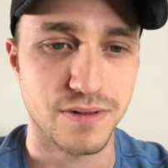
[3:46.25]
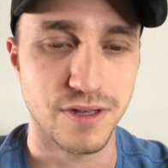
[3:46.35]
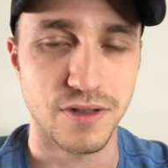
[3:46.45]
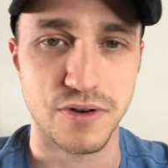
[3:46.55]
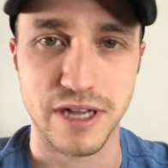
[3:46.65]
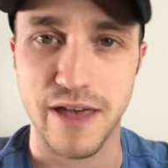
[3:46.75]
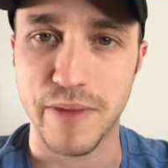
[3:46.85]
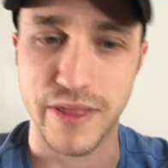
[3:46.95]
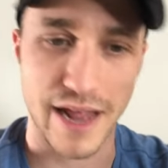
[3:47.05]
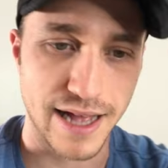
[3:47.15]
the Lord gave
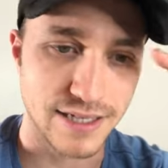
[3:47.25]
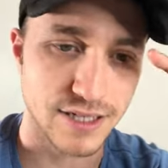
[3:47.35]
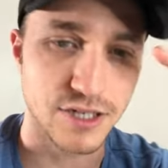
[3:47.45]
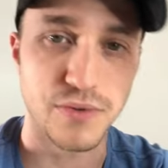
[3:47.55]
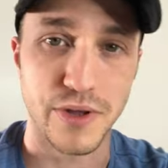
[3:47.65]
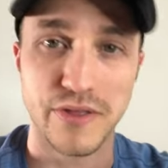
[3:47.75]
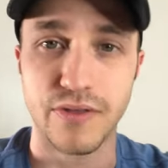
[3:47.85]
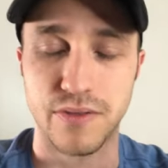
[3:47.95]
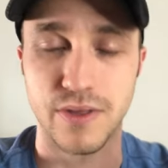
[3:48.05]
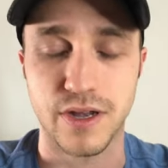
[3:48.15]
me that has to do with
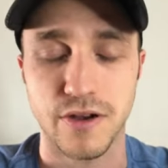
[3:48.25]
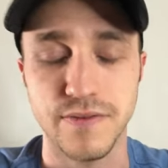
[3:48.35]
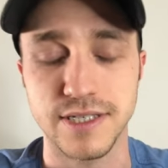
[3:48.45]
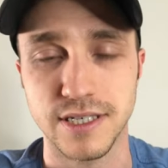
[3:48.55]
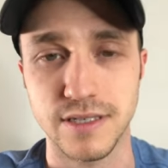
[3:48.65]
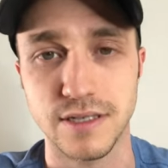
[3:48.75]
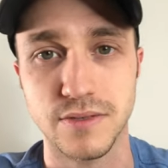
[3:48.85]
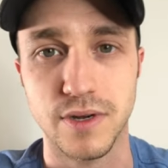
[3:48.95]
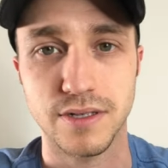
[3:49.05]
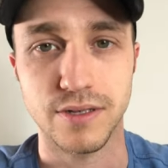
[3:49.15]
the COVID season as well.